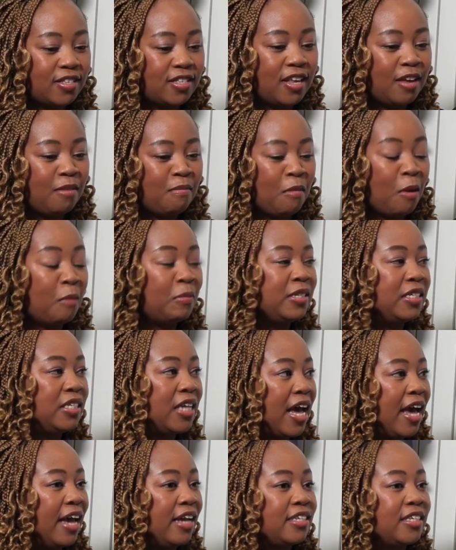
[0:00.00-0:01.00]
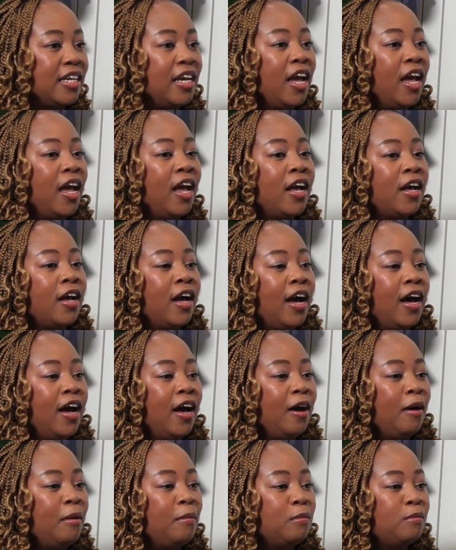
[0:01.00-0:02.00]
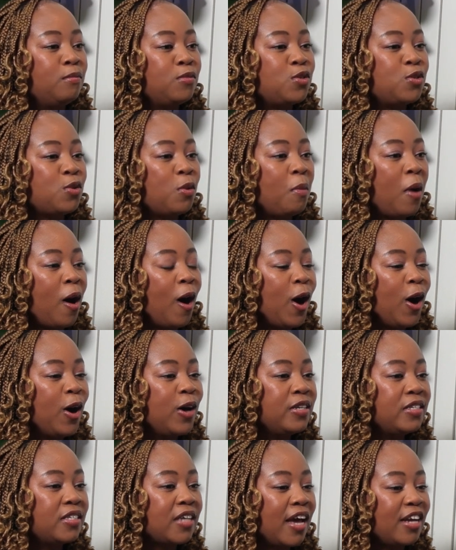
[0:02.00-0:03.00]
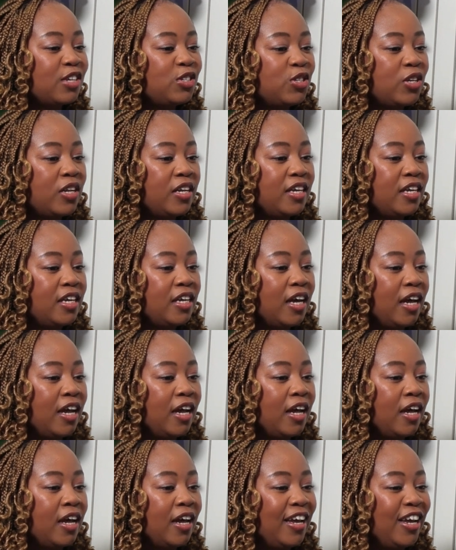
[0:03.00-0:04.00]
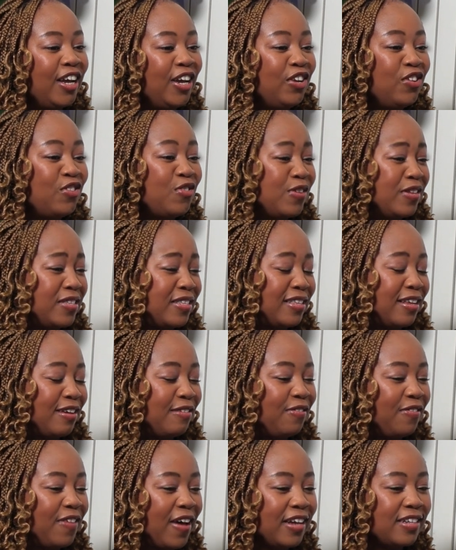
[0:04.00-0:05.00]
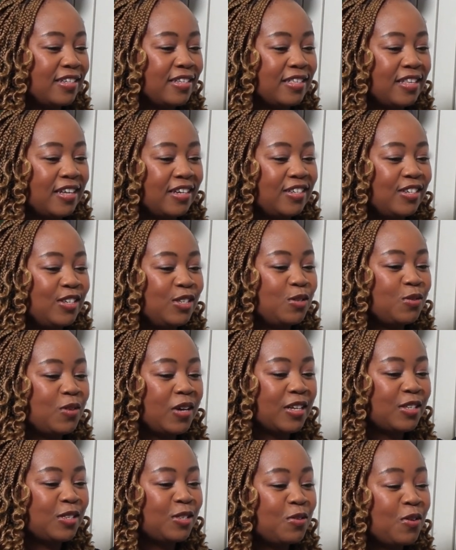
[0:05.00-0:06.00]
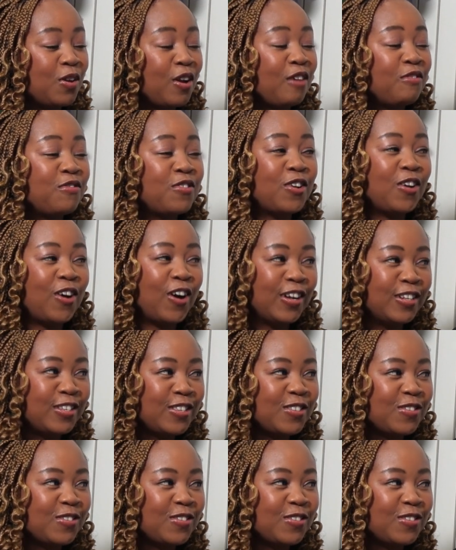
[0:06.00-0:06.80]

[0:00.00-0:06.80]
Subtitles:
same mom and dad. So my aunt actually, interesting fact is that she took us to an Afrikaans